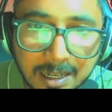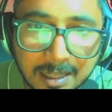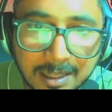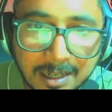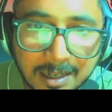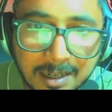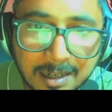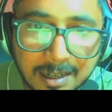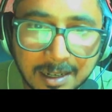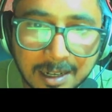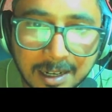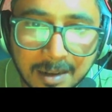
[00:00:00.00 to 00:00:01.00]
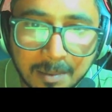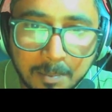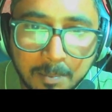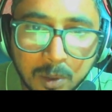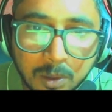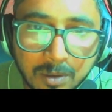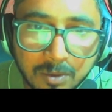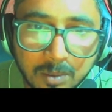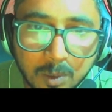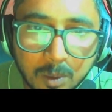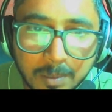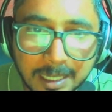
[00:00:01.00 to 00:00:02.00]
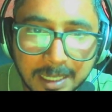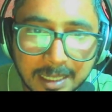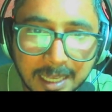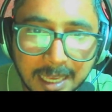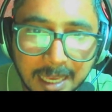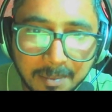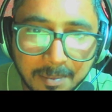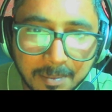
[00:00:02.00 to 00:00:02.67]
the beautiful moment in the game.